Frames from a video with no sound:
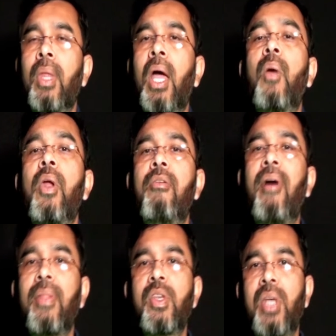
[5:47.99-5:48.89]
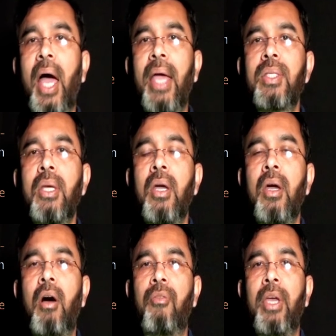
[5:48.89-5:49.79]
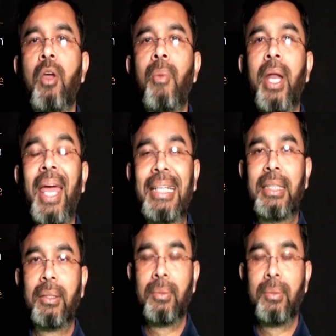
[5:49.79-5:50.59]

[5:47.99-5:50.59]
How do we define the size of a human head?